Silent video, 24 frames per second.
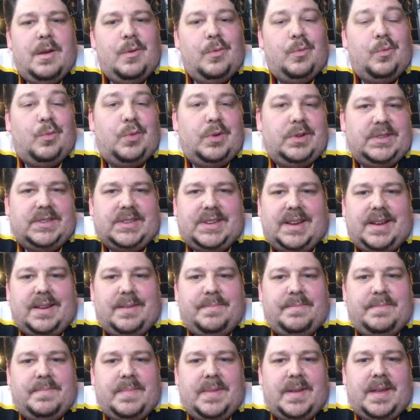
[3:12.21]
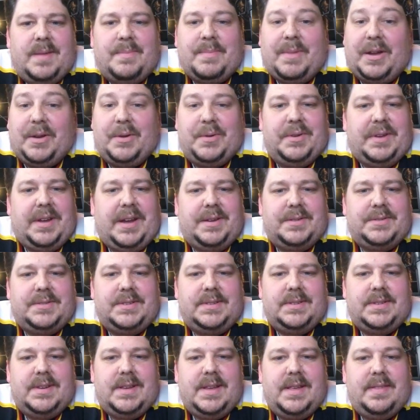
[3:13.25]
One time in my old
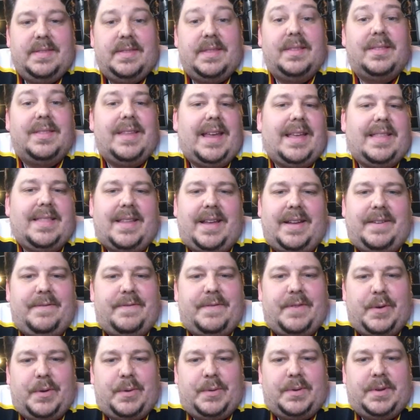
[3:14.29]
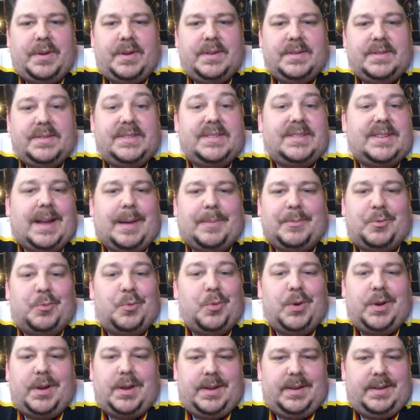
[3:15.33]
house, the landline phone stopped
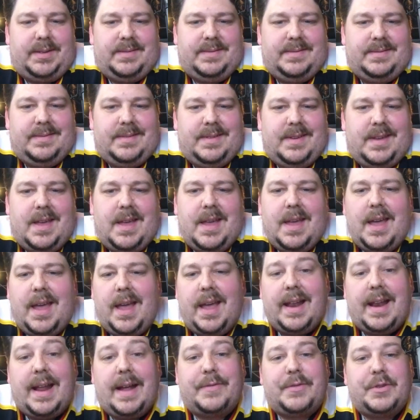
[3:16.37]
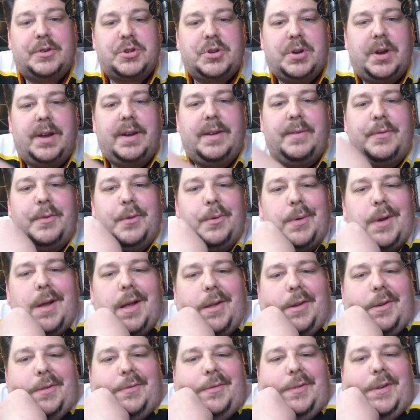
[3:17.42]
working. And after trying for a
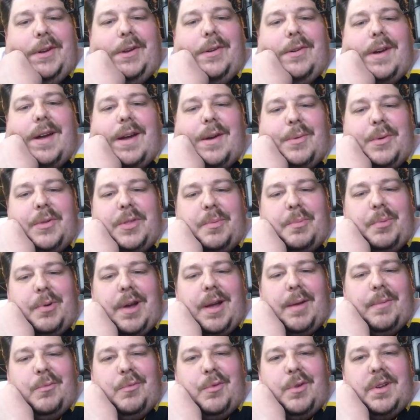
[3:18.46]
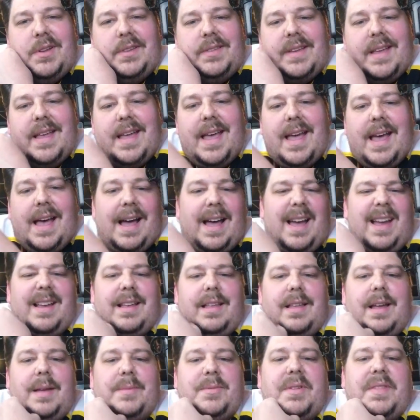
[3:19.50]
while to figure out what the problem was, I
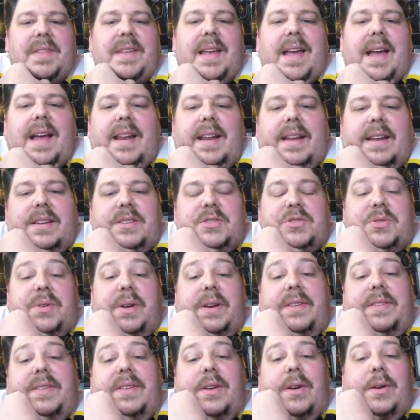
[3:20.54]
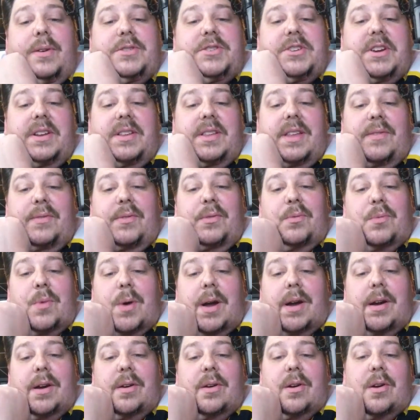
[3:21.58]
climbed in the attic and traced the RJ11
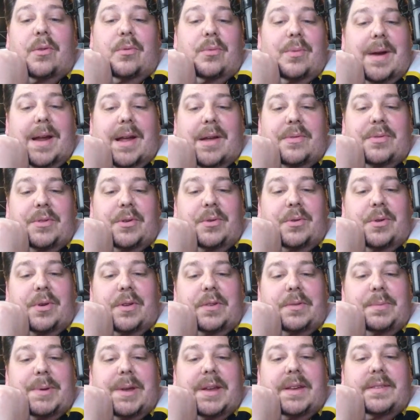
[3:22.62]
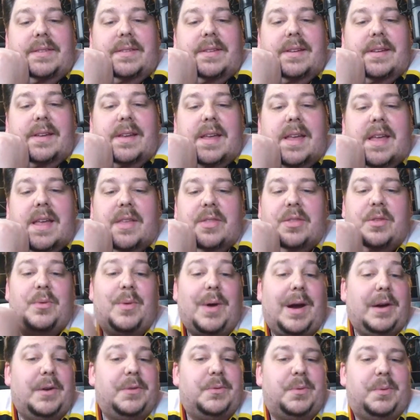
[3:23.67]
wire around the crawl space. The
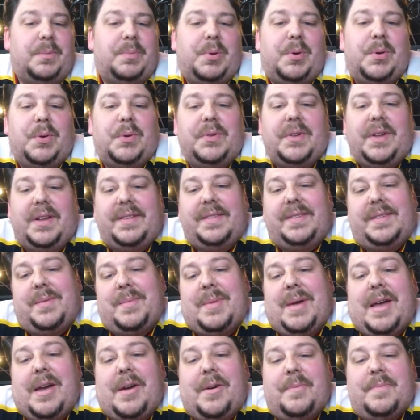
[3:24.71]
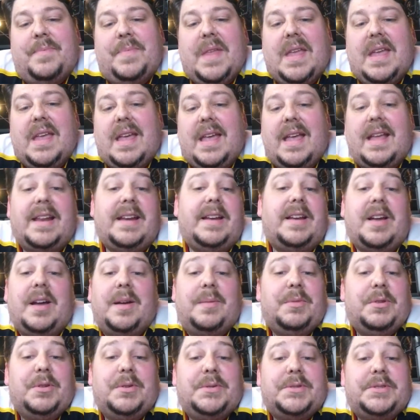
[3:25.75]
wires were pulled on somehow and had
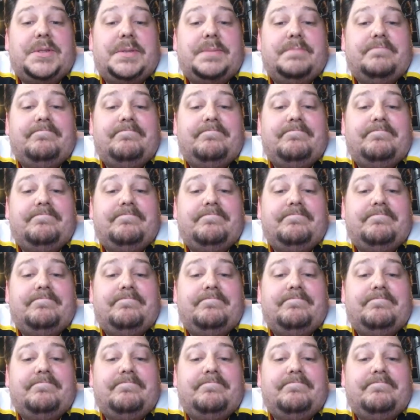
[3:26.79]
come loose.